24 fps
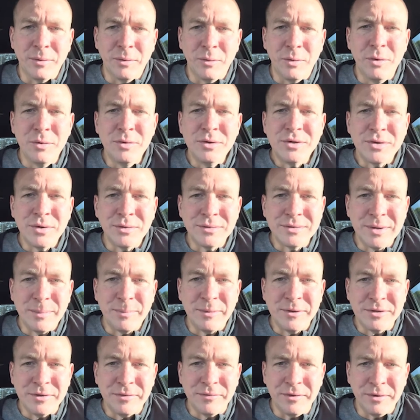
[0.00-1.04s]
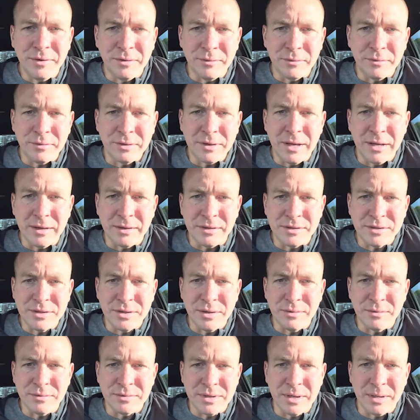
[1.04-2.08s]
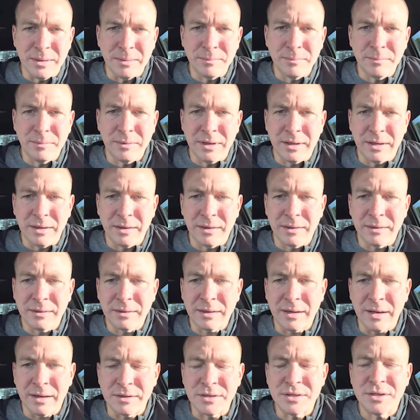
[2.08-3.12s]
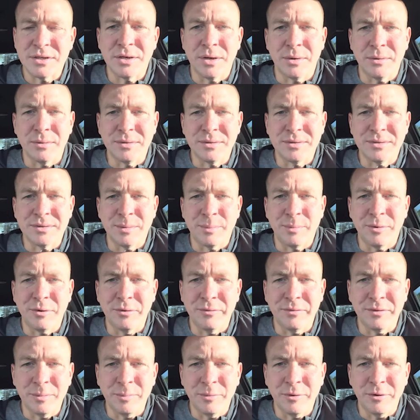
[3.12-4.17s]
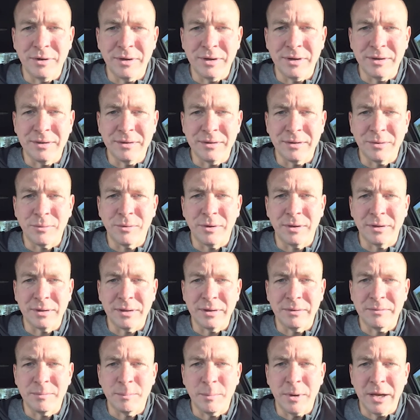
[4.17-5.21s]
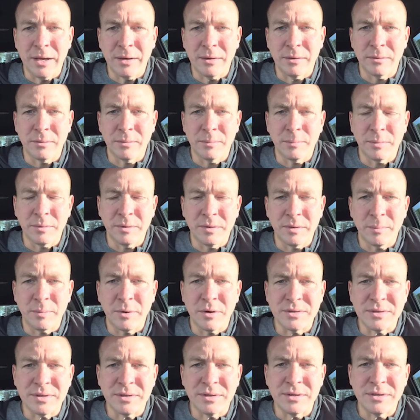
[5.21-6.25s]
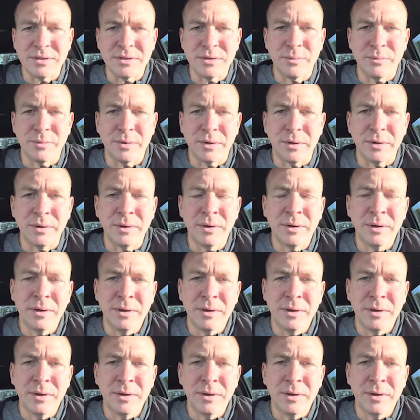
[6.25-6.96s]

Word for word: who shows up at your funeral kind of shows up uh, kind of shows the proof in the pudding and the quality of the man or the, the person that you were